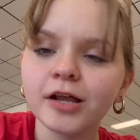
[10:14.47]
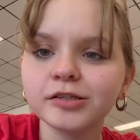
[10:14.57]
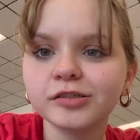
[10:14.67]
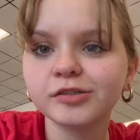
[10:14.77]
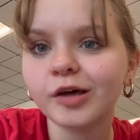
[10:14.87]

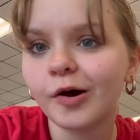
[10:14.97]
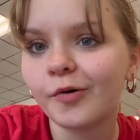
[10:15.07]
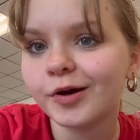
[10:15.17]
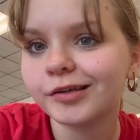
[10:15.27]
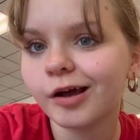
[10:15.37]

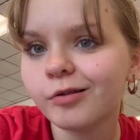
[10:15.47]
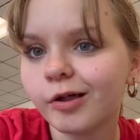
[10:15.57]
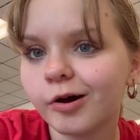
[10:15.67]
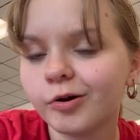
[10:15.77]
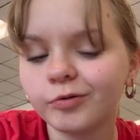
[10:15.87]
So,
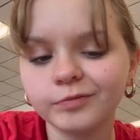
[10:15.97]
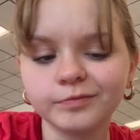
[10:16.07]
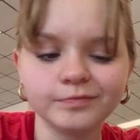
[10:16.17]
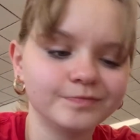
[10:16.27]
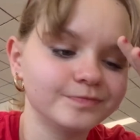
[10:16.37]
YOLO.
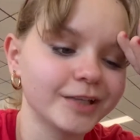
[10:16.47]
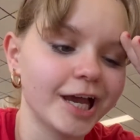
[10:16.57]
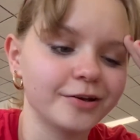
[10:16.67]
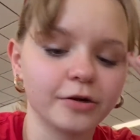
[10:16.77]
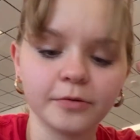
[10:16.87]

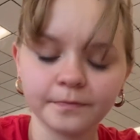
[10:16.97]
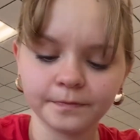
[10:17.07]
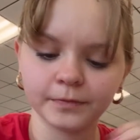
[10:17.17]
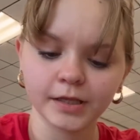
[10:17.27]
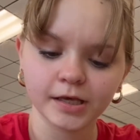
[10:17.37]
I don't know.
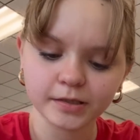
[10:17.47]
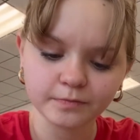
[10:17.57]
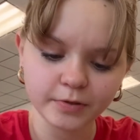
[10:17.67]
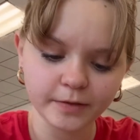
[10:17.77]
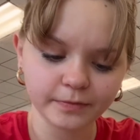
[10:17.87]

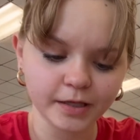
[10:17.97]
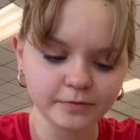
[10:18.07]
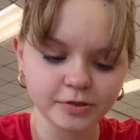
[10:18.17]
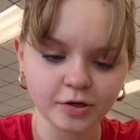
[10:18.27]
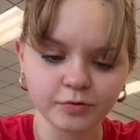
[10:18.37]
But I'm
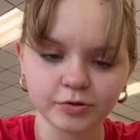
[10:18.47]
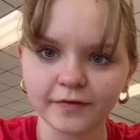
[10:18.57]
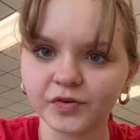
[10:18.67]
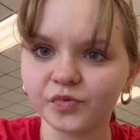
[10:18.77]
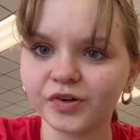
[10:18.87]
just going through
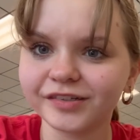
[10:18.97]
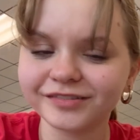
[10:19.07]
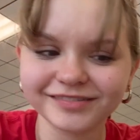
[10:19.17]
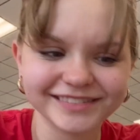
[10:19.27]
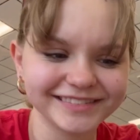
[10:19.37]
everyone.
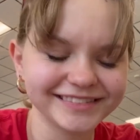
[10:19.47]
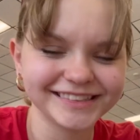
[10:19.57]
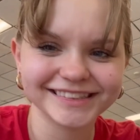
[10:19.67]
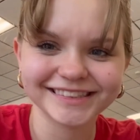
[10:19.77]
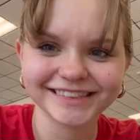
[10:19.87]

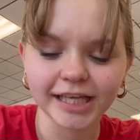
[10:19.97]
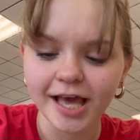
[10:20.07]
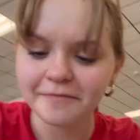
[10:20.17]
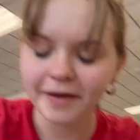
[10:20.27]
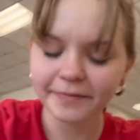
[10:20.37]

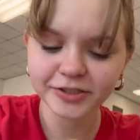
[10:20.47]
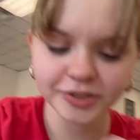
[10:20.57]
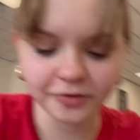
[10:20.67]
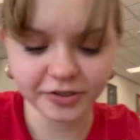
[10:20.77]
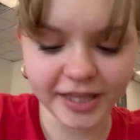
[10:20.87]
My picture
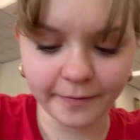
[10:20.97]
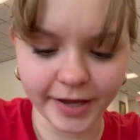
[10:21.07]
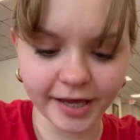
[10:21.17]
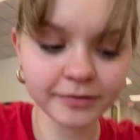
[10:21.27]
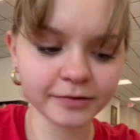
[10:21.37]
don't look that
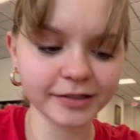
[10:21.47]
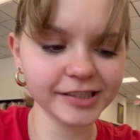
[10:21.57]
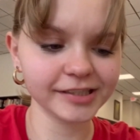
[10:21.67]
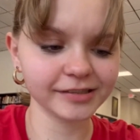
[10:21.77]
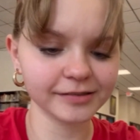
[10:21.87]
bad.
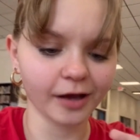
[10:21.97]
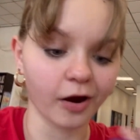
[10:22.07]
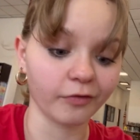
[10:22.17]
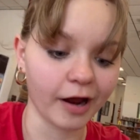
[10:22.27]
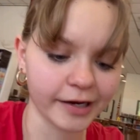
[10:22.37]
It's
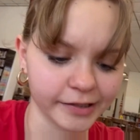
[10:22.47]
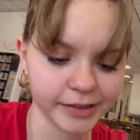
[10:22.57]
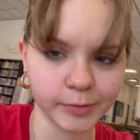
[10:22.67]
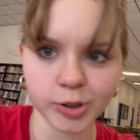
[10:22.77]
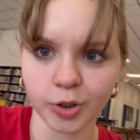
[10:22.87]
alright.
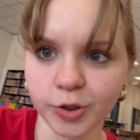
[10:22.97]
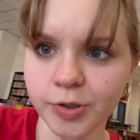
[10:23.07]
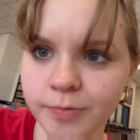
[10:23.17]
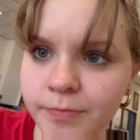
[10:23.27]
Let me show you.